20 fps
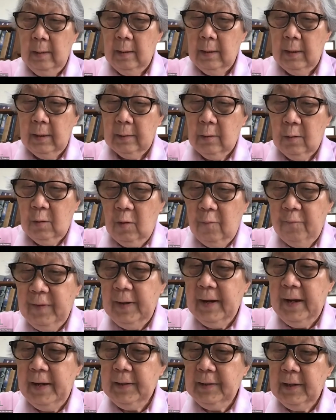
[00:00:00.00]
the
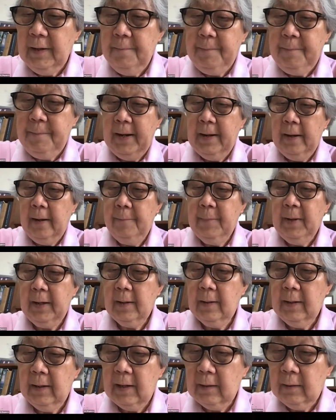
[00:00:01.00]
COVID-19
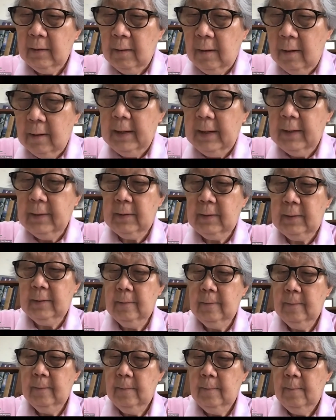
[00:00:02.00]
pandemic had taught us
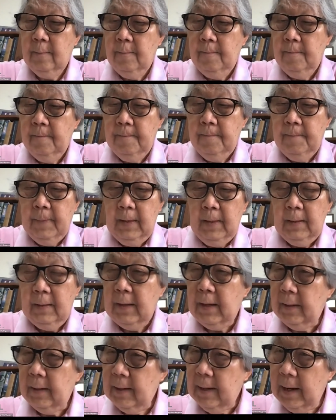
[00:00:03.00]

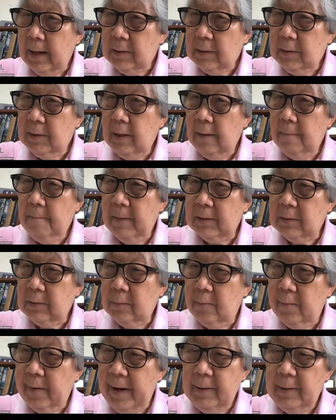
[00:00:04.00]
that ASEAN must
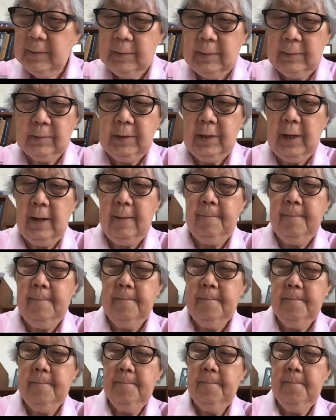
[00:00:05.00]
raise its game.
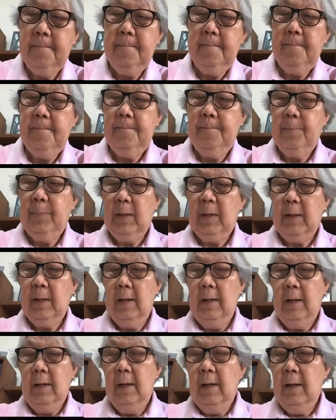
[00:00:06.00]

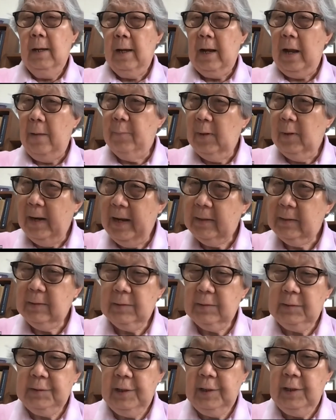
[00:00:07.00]
I would like to
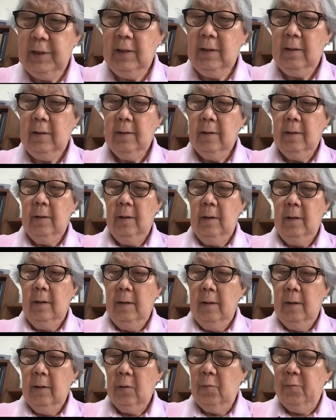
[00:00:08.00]
see
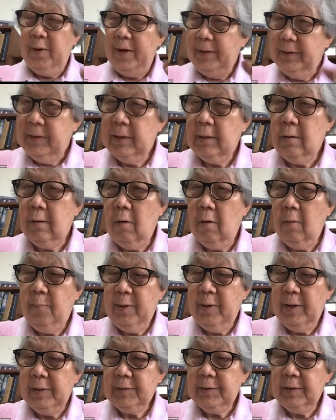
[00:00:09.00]
greater
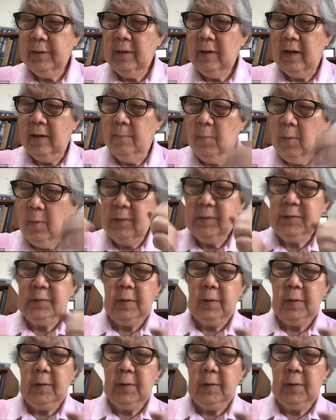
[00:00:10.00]
cooperation and more